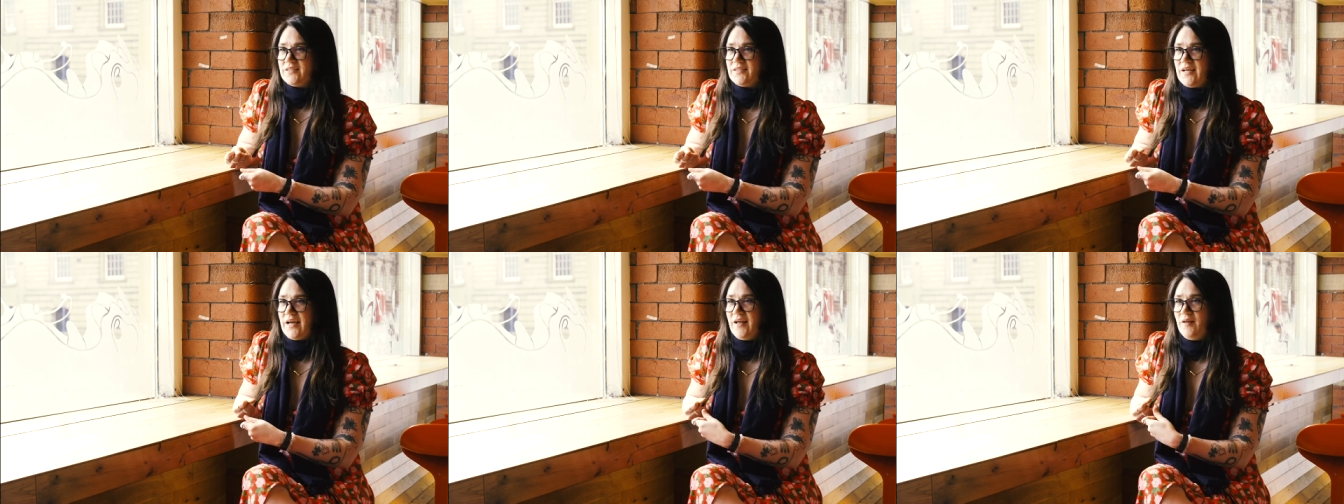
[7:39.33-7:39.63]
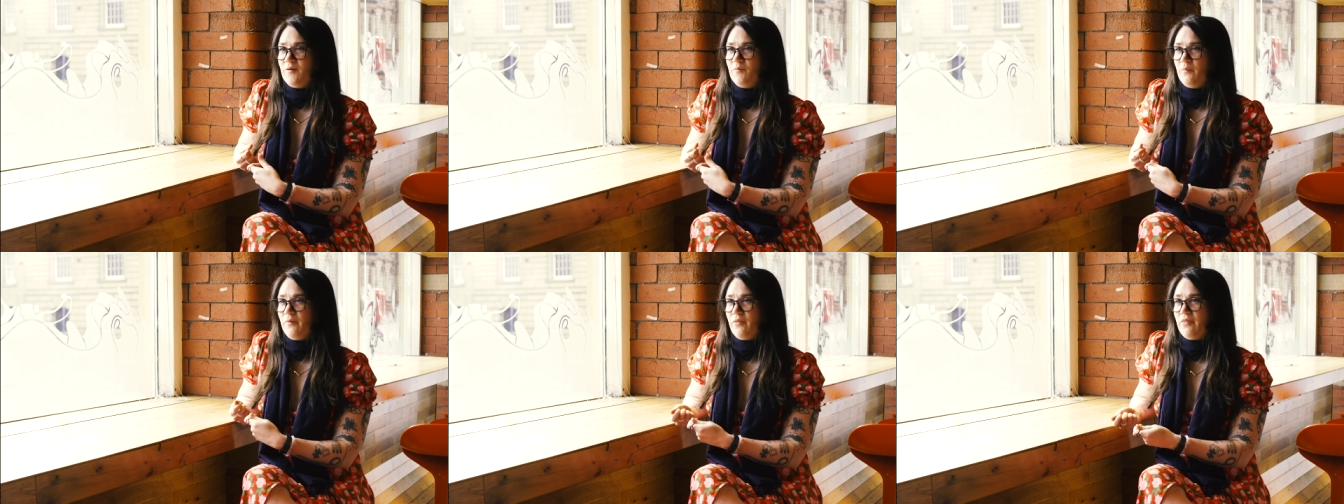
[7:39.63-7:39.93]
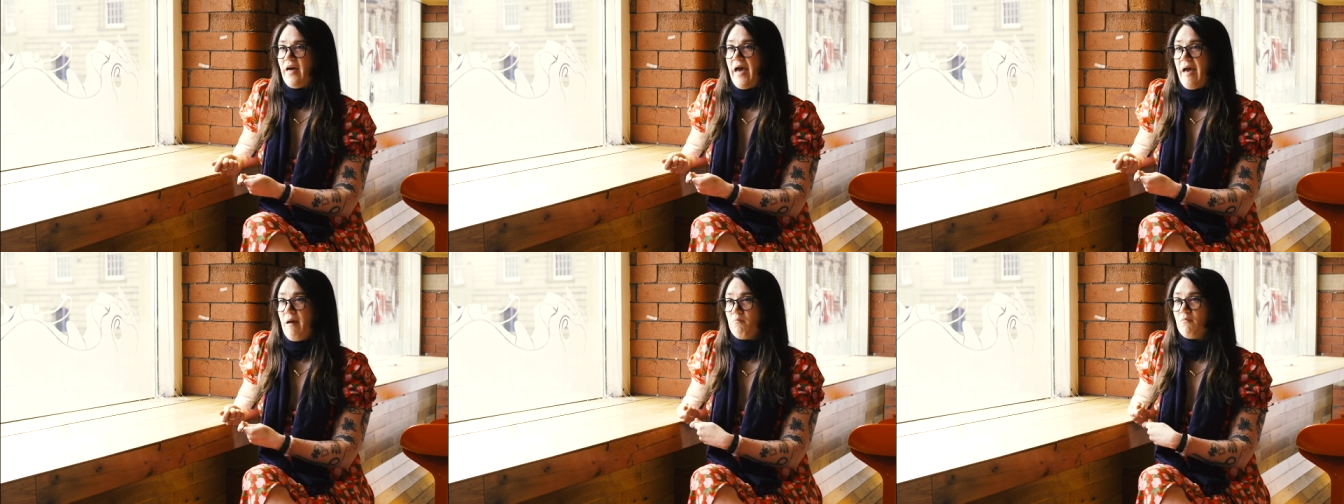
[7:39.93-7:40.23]
to help
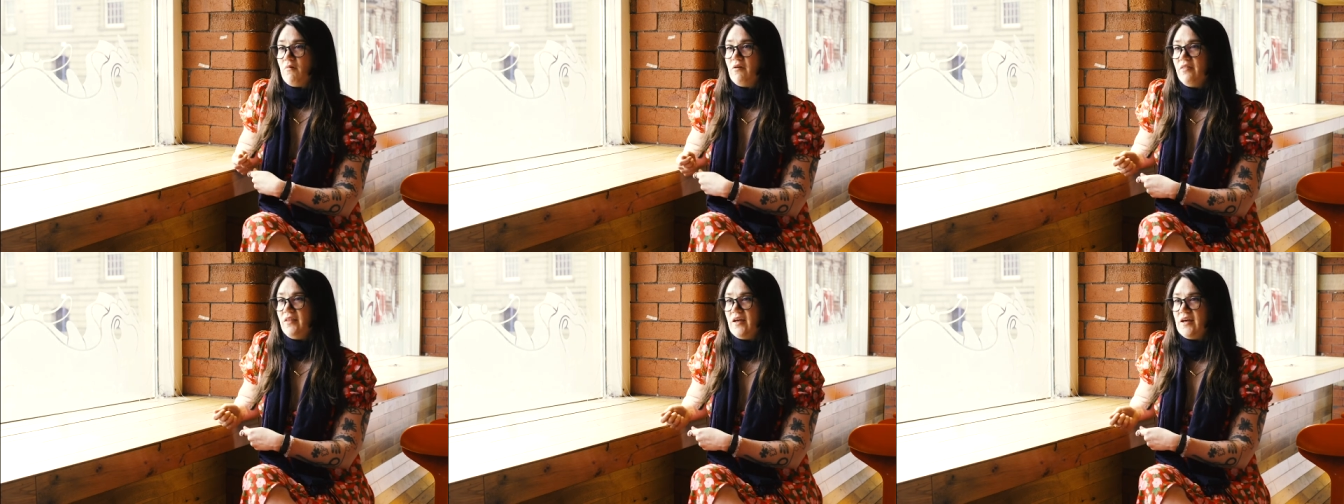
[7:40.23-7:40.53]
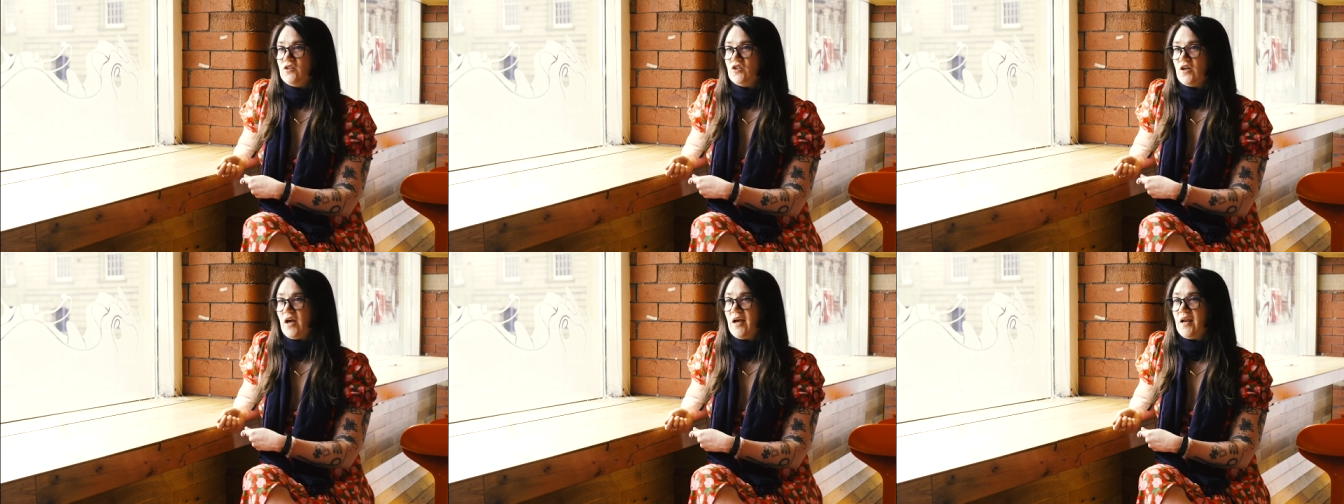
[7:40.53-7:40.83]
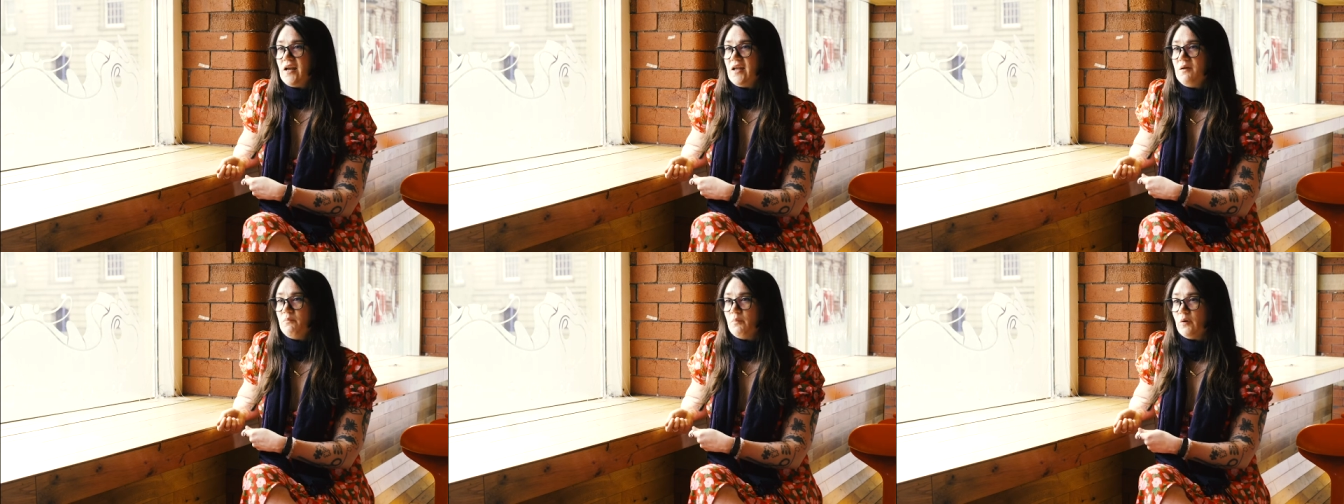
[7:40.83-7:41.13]
them on their
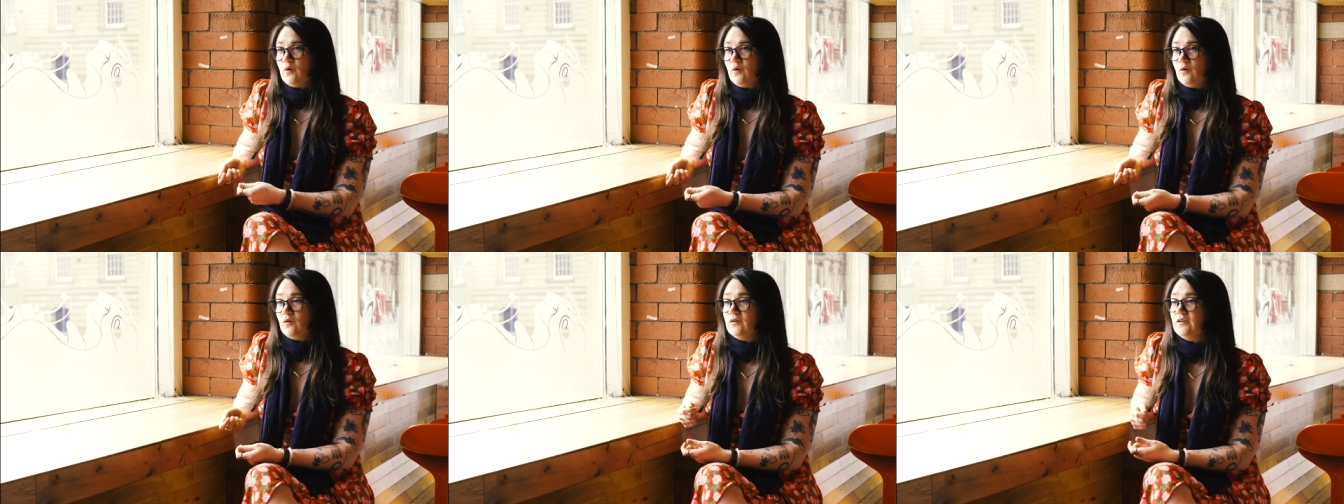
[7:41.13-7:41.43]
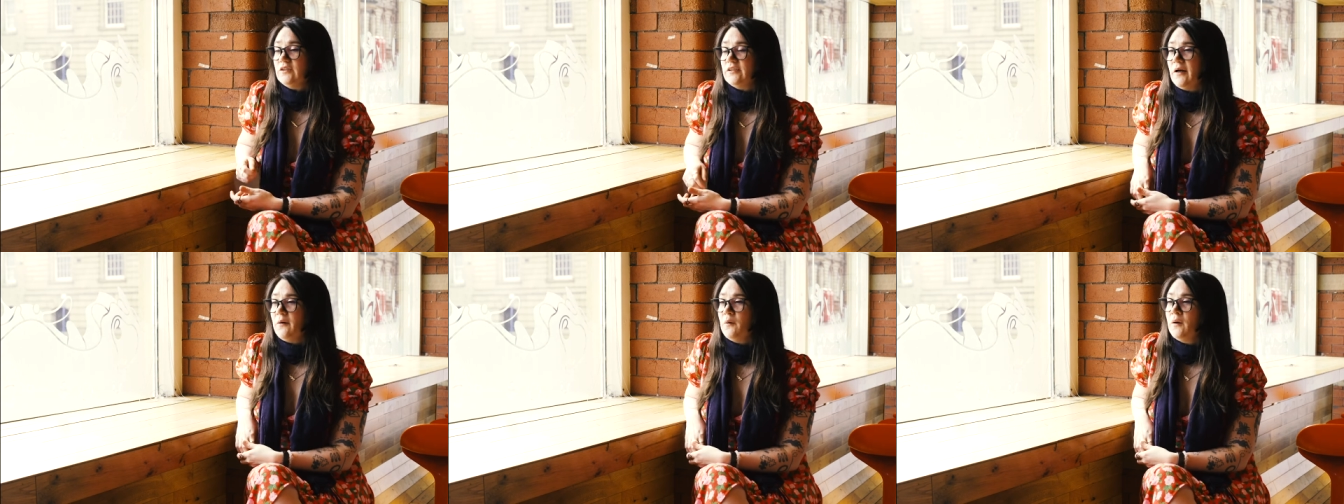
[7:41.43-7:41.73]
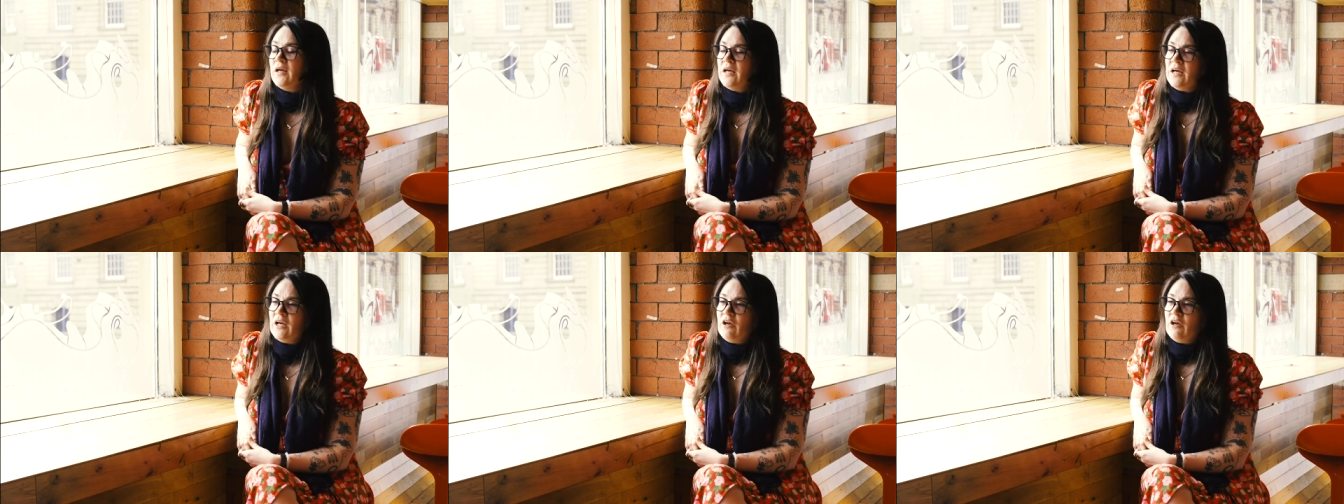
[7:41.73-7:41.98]
journey, but also